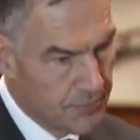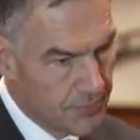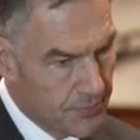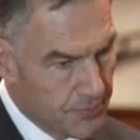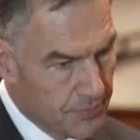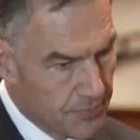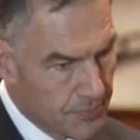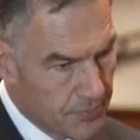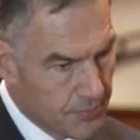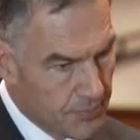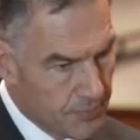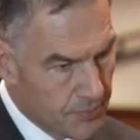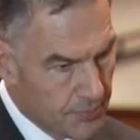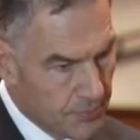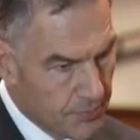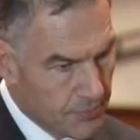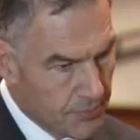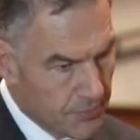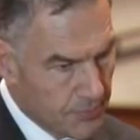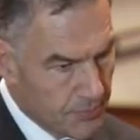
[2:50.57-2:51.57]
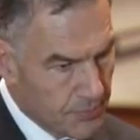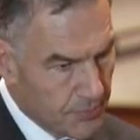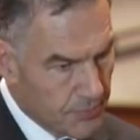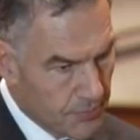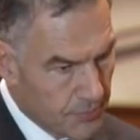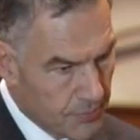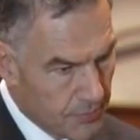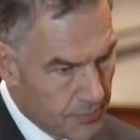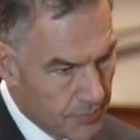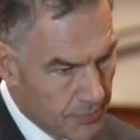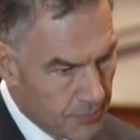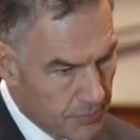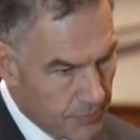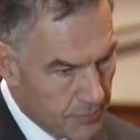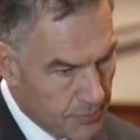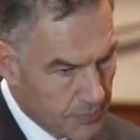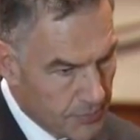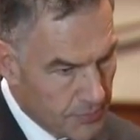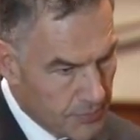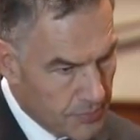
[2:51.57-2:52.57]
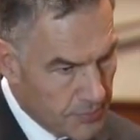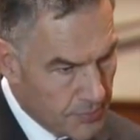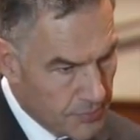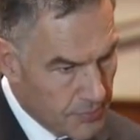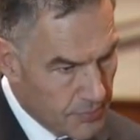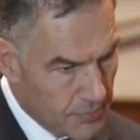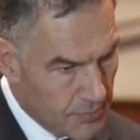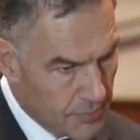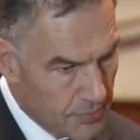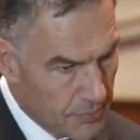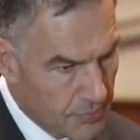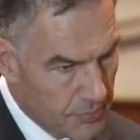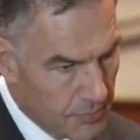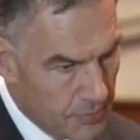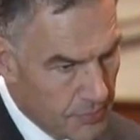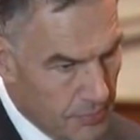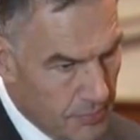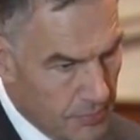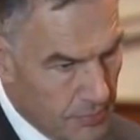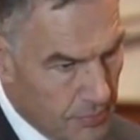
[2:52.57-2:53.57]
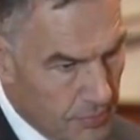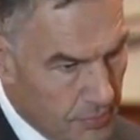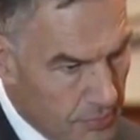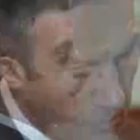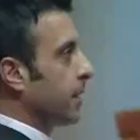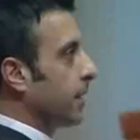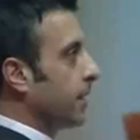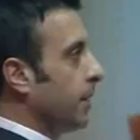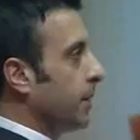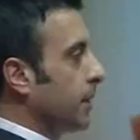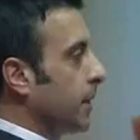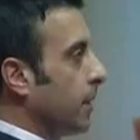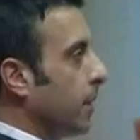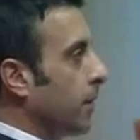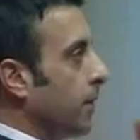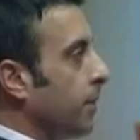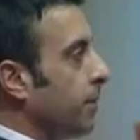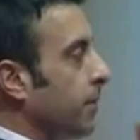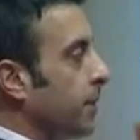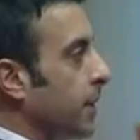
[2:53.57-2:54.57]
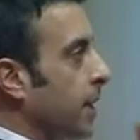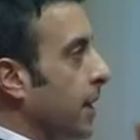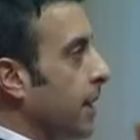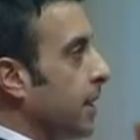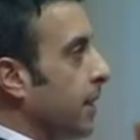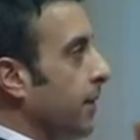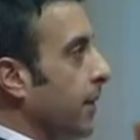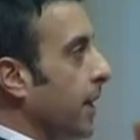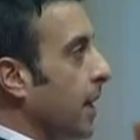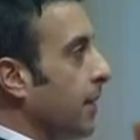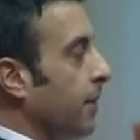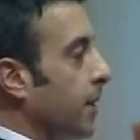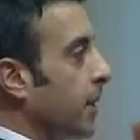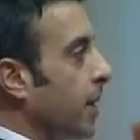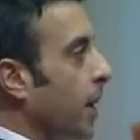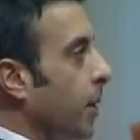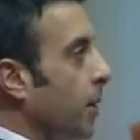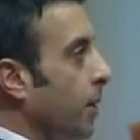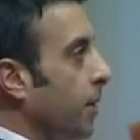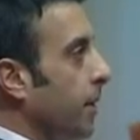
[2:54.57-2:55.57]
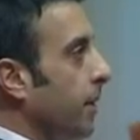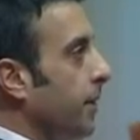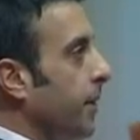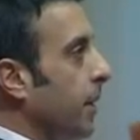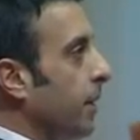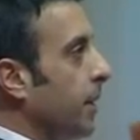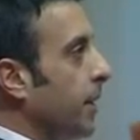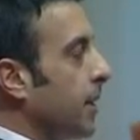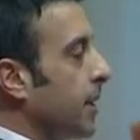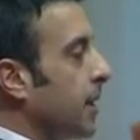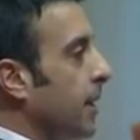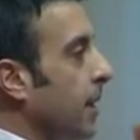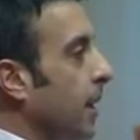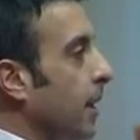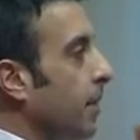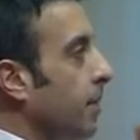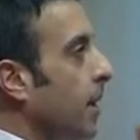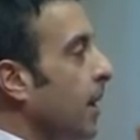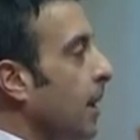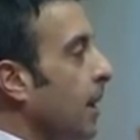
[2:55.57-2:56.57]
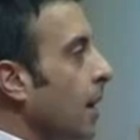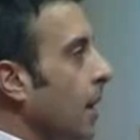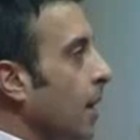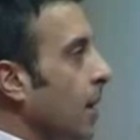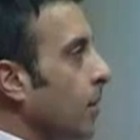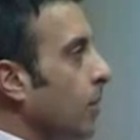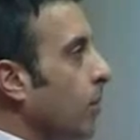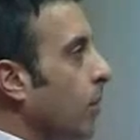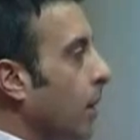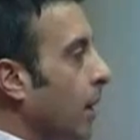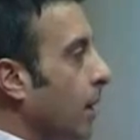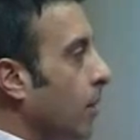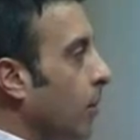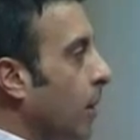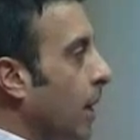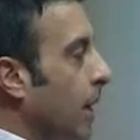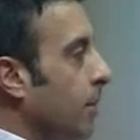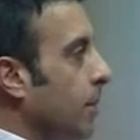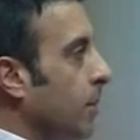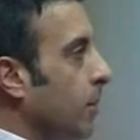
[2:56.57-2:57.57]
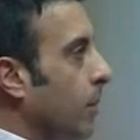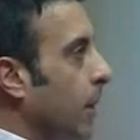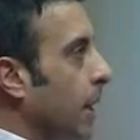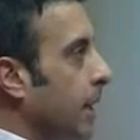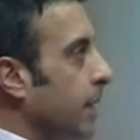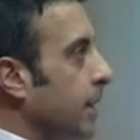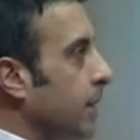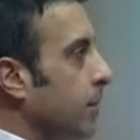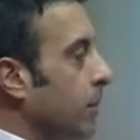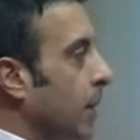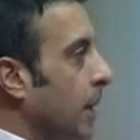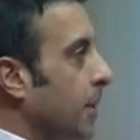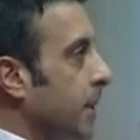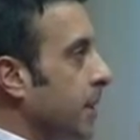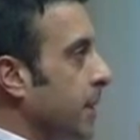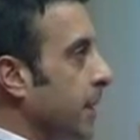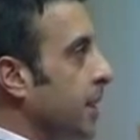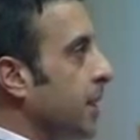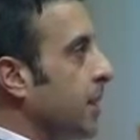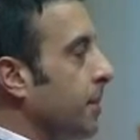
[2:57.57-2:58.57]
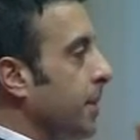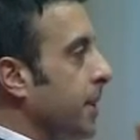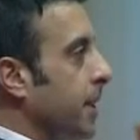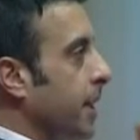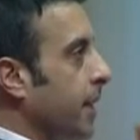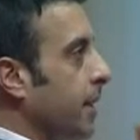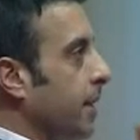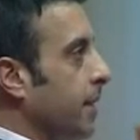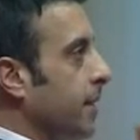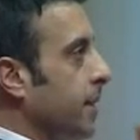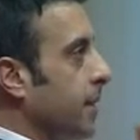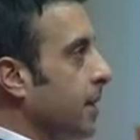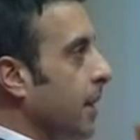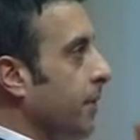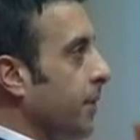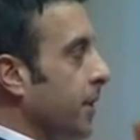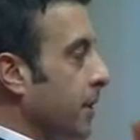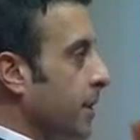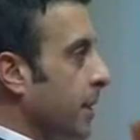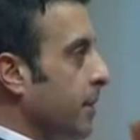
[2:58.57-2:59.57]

And so, uh, just, just to sort of re- recap a bit is what there was a, there was a lot of scientific effort going on in the field at the time. Why, why, why, why was this the particular discovery?